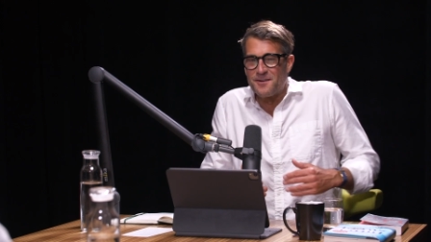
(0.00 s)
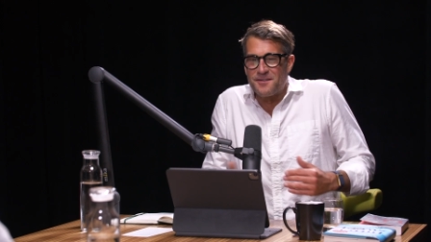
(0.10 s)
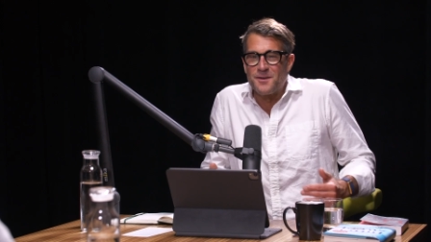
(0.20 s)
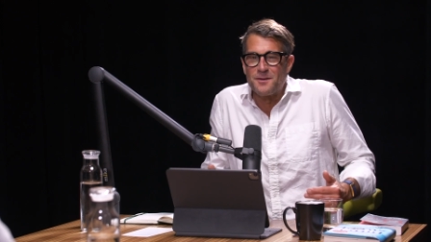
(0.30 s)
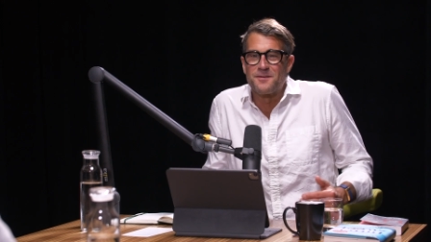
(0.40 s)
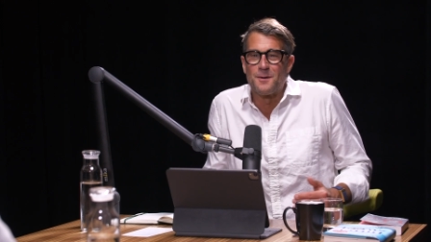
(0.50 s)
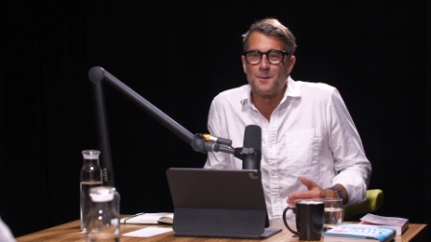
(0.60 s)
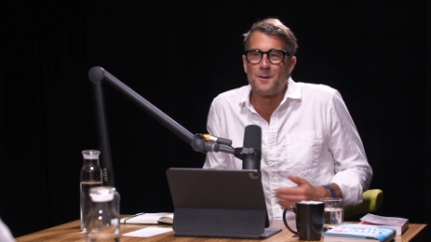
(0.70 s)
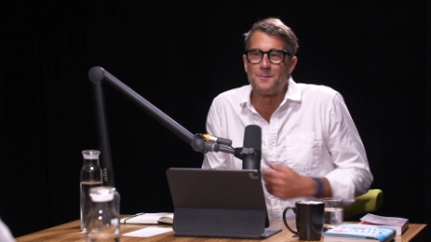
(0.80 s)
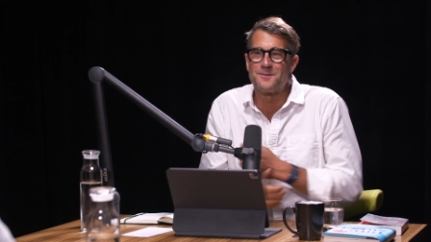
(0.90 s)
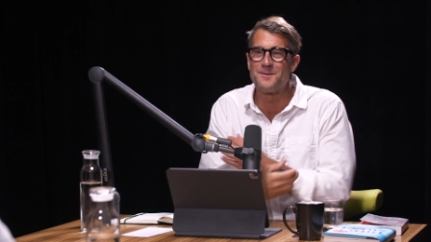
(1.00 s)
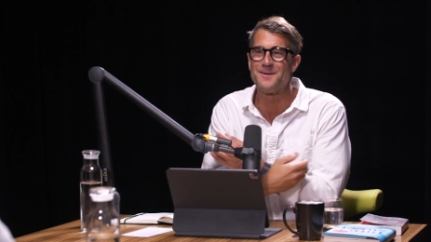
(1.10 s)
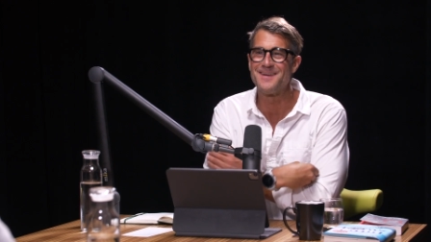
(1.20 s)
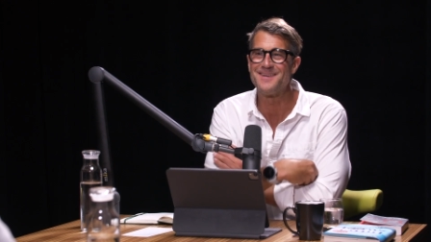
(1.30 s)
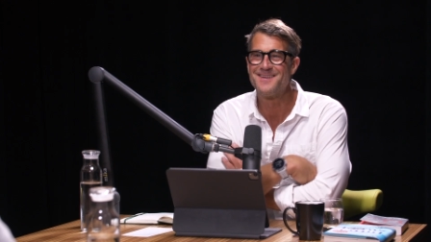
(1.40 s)
you're still so close to
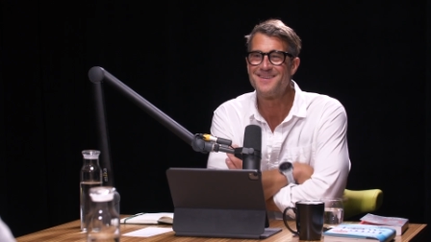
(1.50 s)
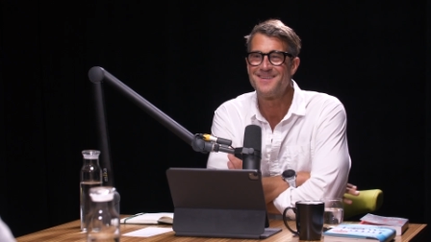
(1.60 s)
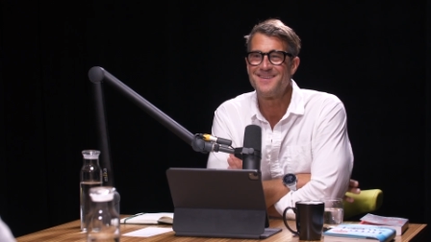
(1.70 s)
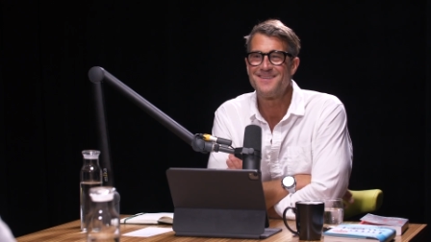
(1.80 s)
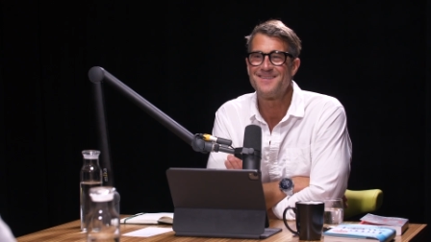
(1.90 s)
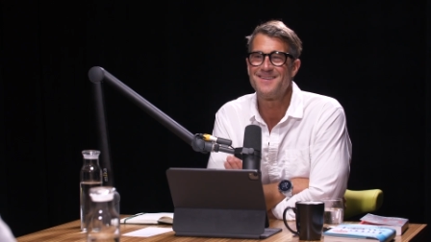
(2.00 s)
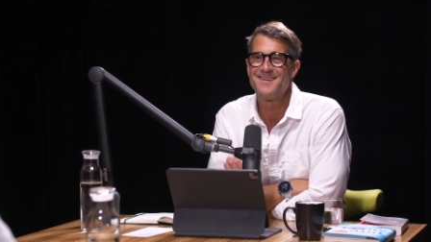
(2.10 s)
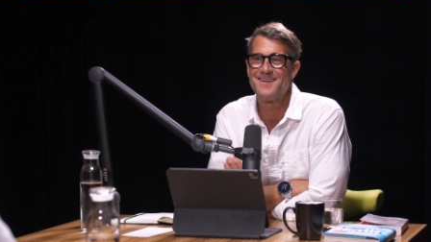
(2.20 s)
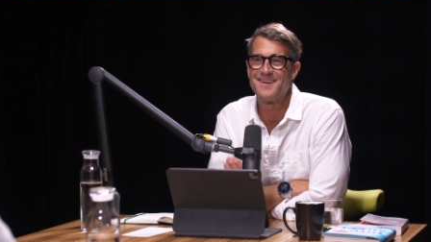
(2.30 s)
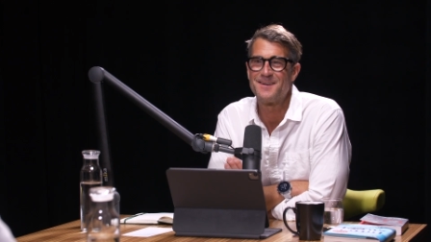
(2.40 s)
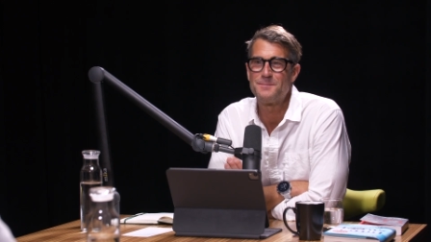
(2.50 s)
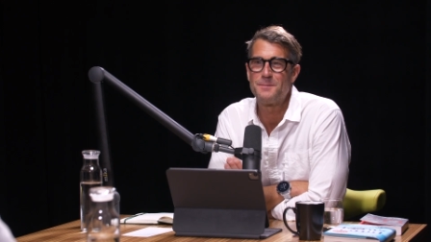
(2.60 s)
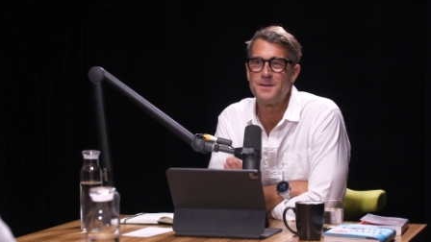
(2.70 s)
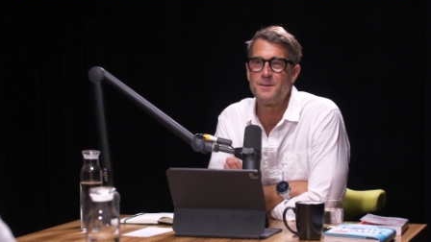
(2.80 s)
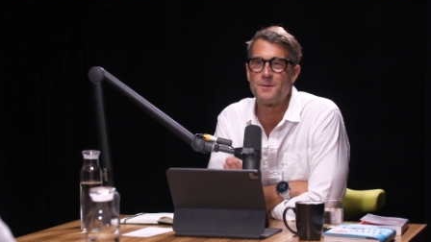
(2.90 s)
it. You know,
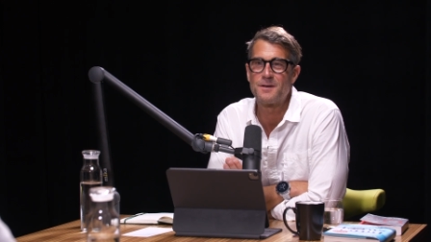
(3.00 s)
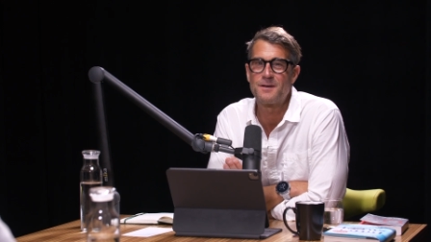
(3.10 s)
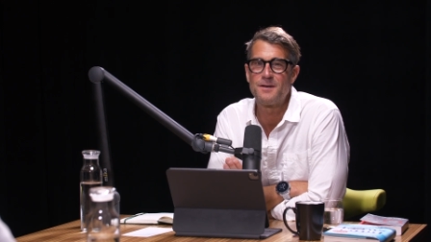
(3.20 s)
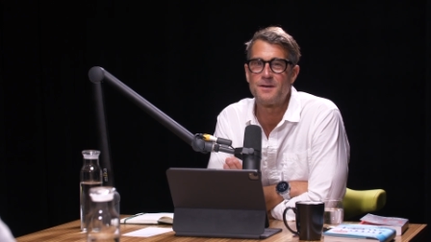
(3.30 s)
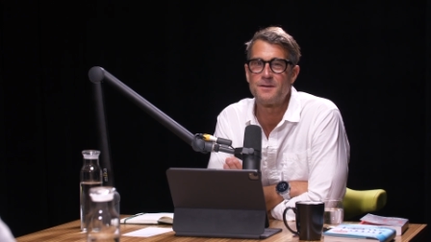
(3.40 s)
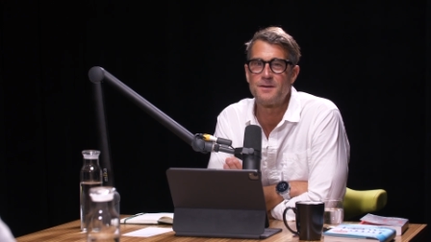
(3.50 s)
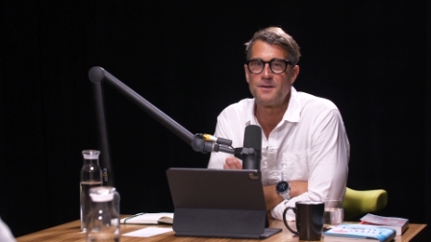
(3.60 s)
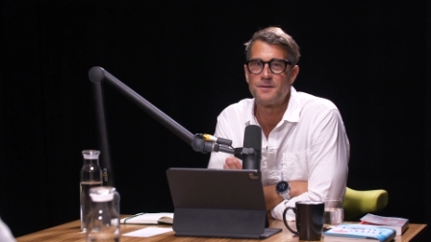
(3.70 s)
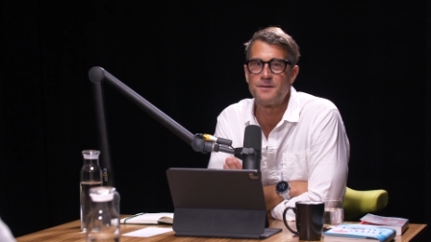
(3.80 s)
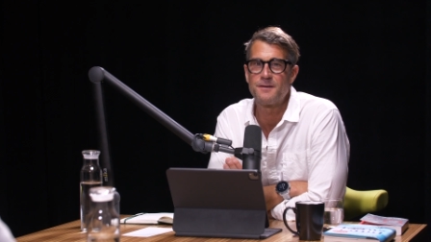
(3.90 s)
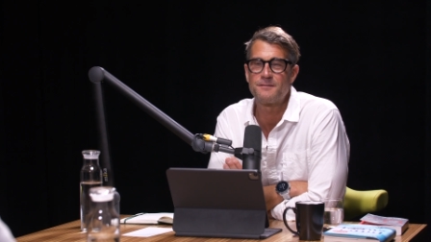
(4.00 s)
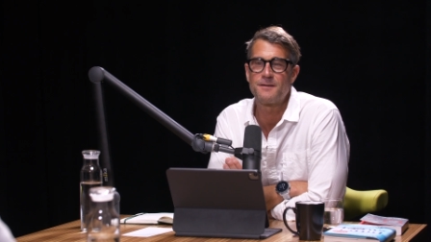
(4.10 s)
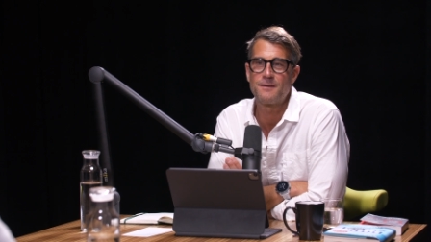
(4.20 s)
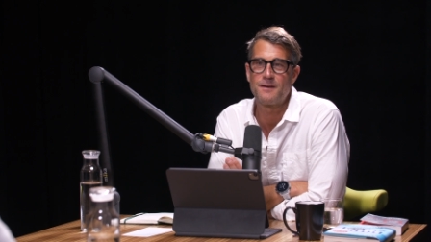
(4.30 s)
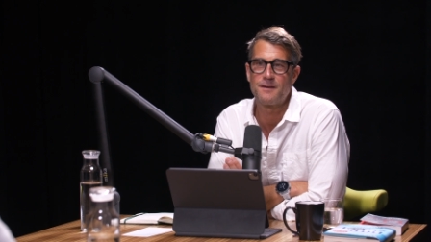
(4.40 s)
but you were you're you're
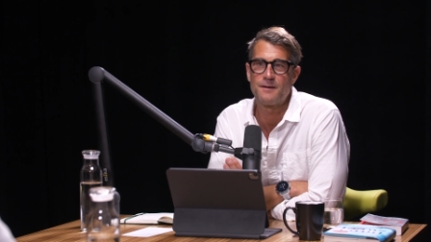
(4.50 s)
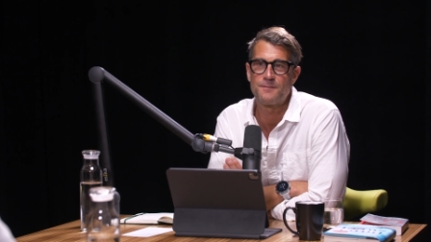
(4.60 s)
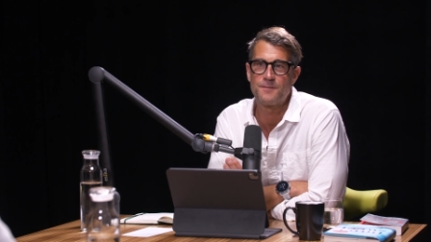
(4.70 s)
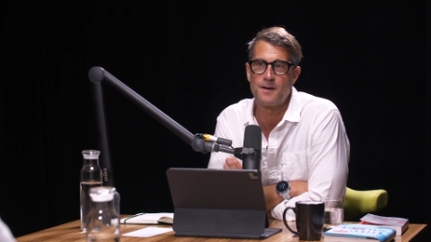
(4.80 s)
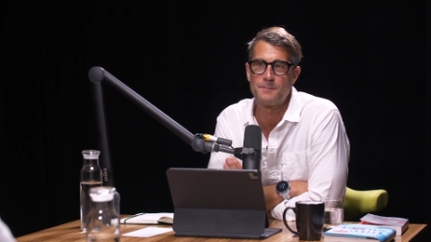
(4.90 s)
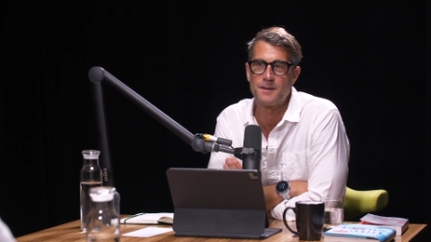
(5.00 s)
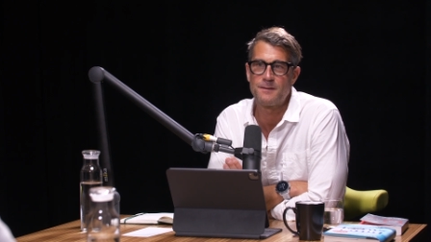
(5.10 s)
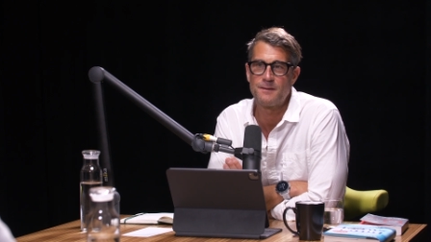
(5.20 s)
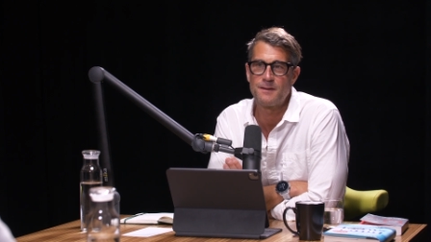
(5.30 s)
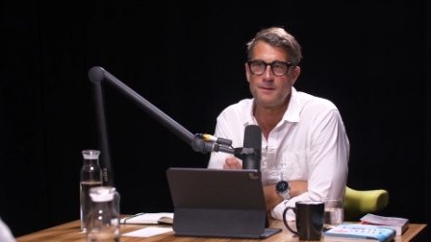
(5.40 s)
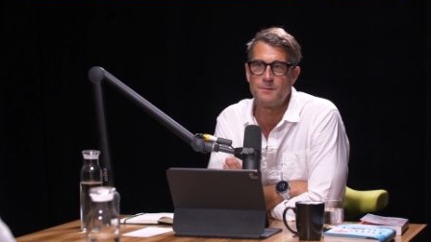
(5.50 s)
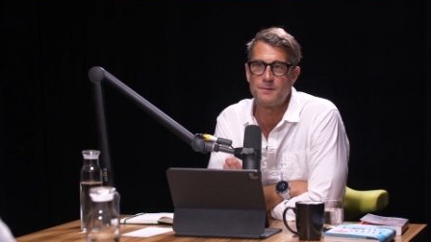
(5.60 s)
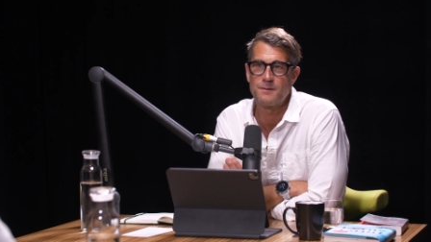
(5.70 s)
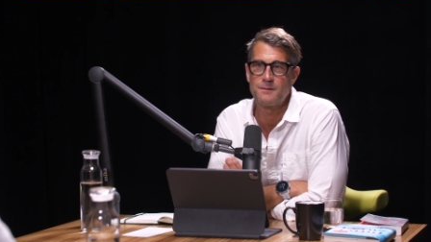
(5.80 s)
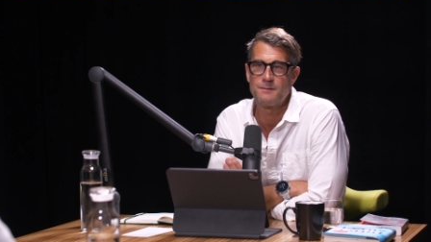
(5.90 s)
distant enough from it that you
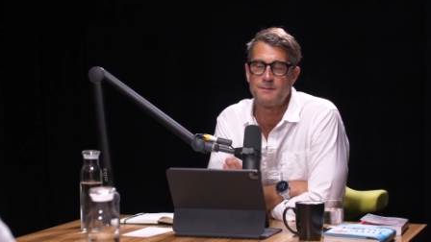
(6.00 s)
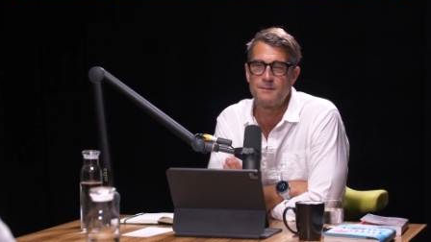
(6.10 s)
could